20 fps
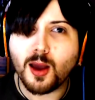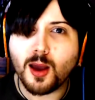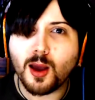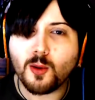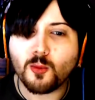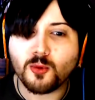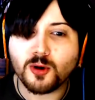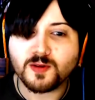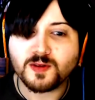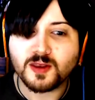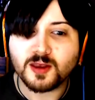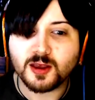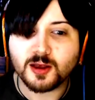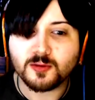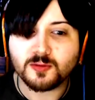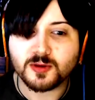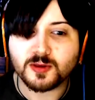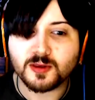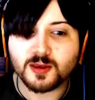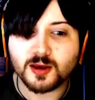What the hell
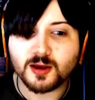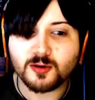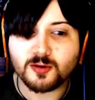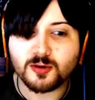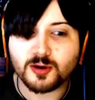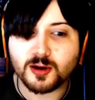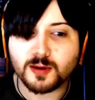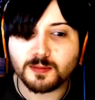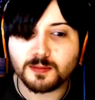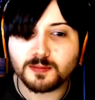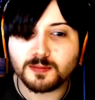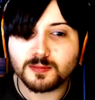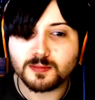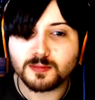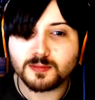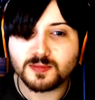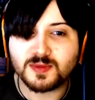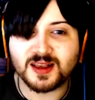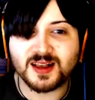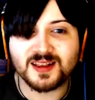was that crap?
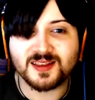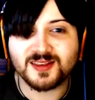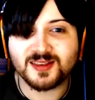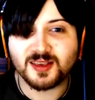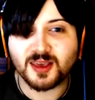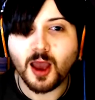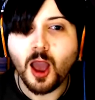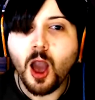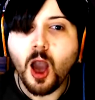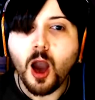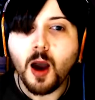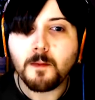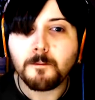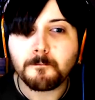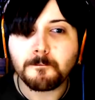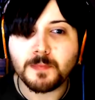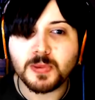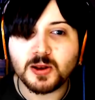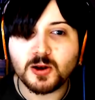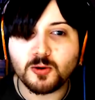
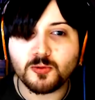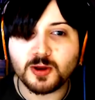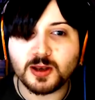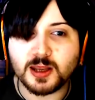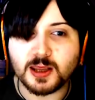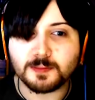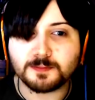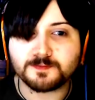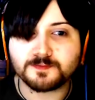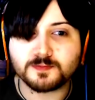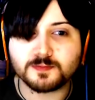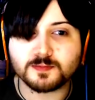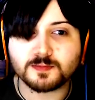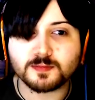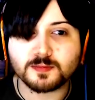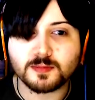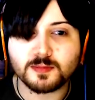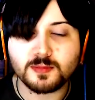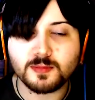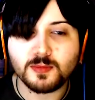You know what we need?
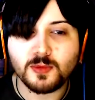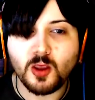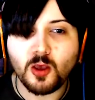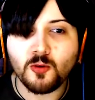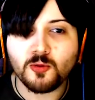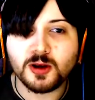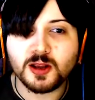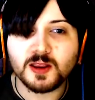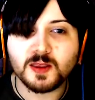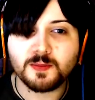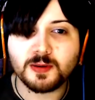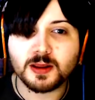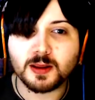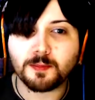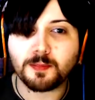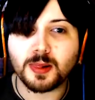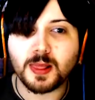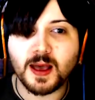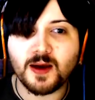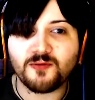We need to build
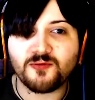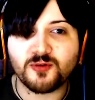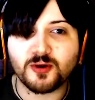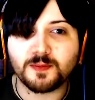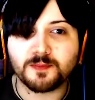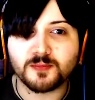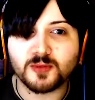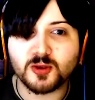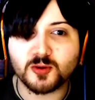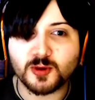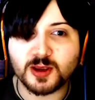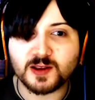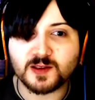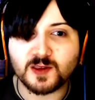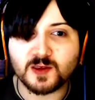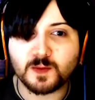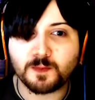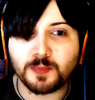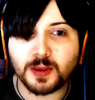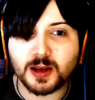a platform so we can
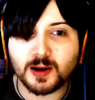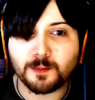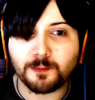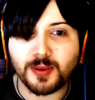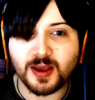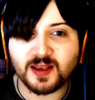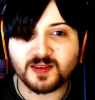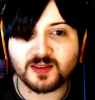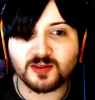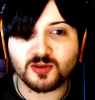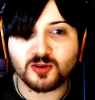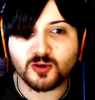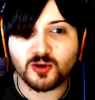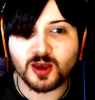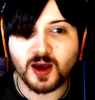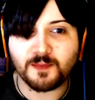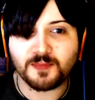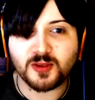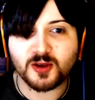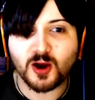spit on peasants who
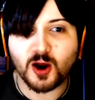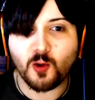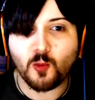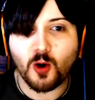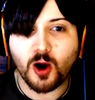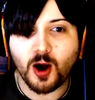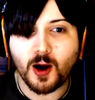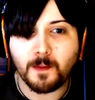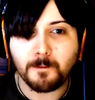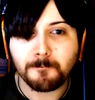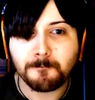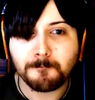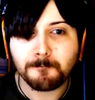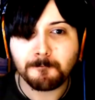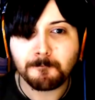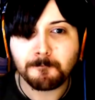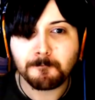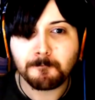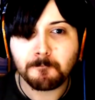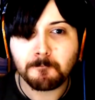come to our wall.
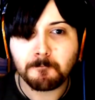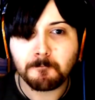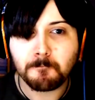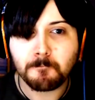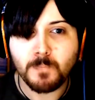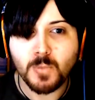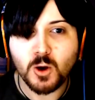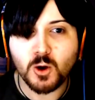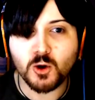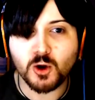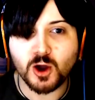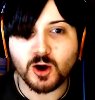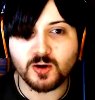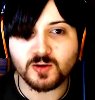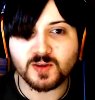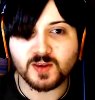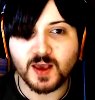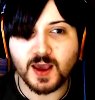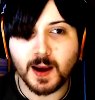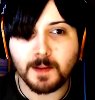Who
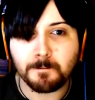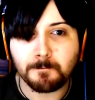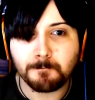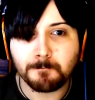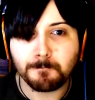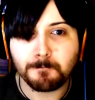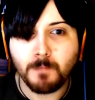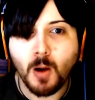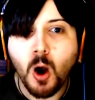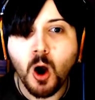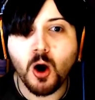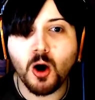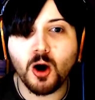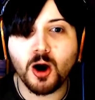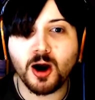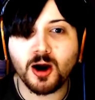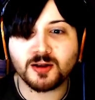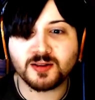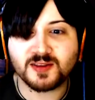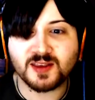goes there?
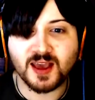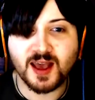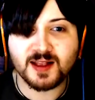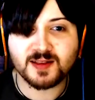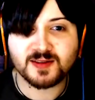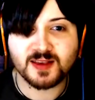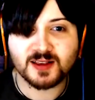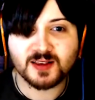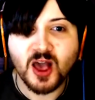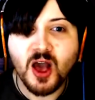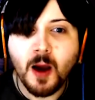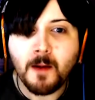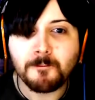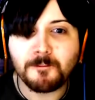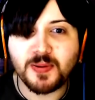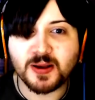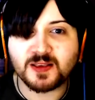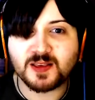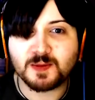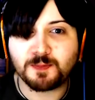Oh, tits, it's
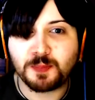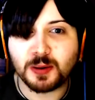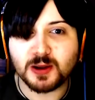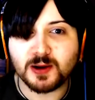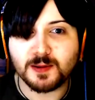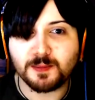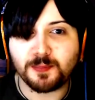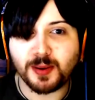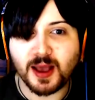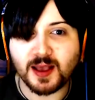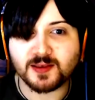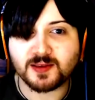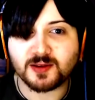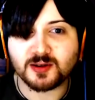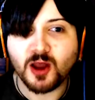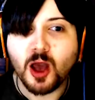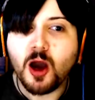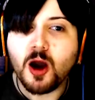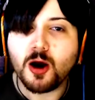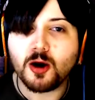big explode
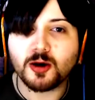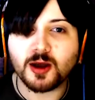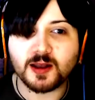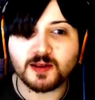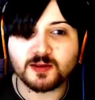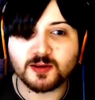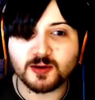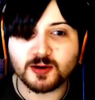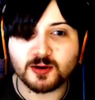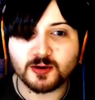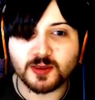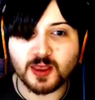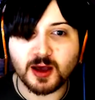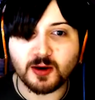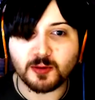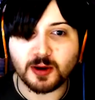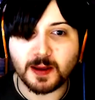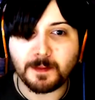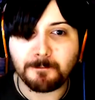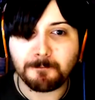bastard. Okay, don't go that
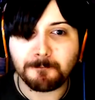way.